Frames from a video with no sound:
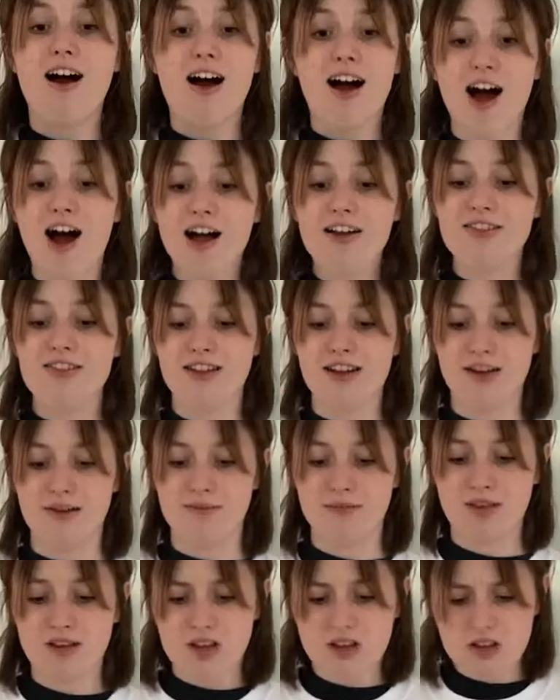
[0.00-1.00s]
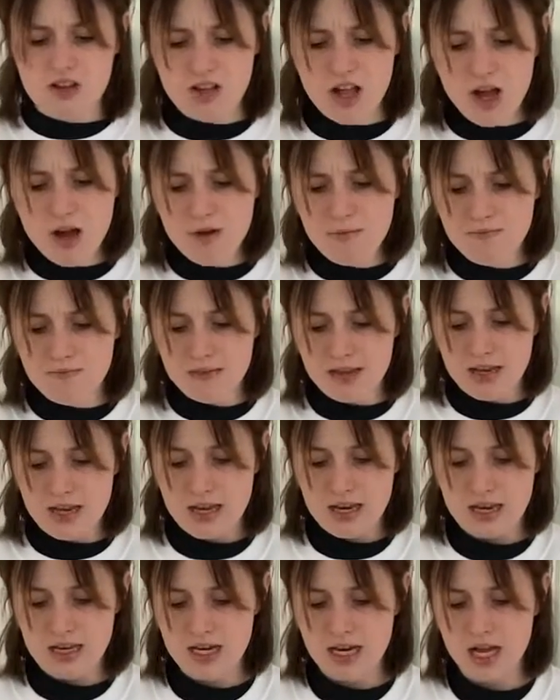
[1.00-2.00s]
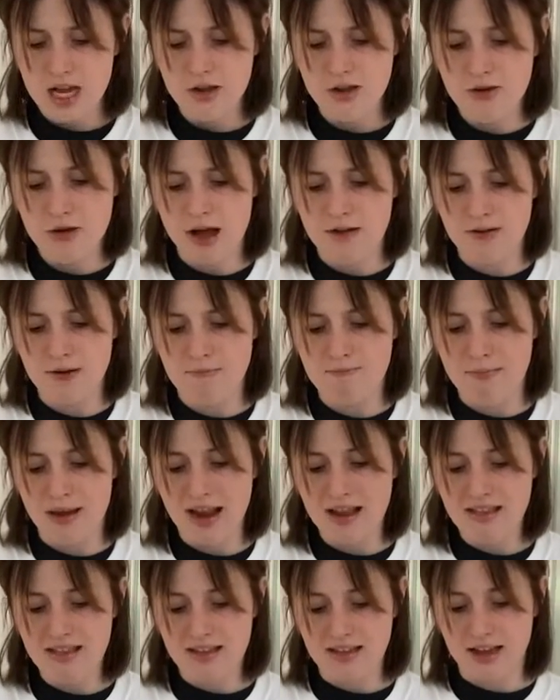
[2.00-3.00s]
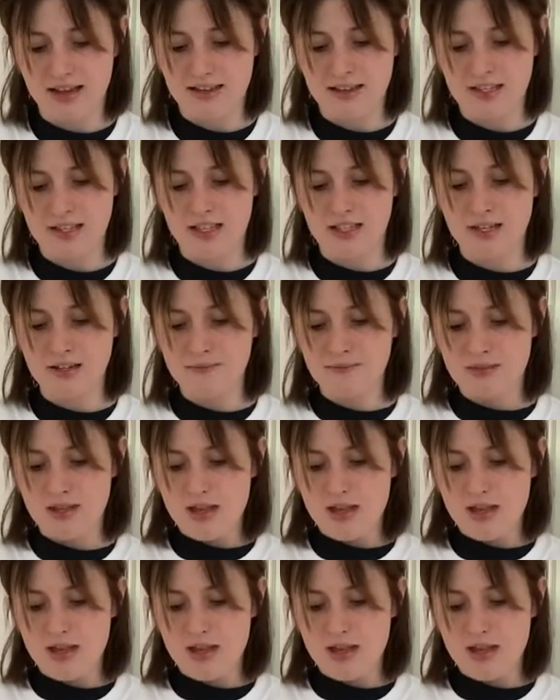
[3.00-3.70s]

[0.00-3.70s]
Awesome! So now you have a basic idea.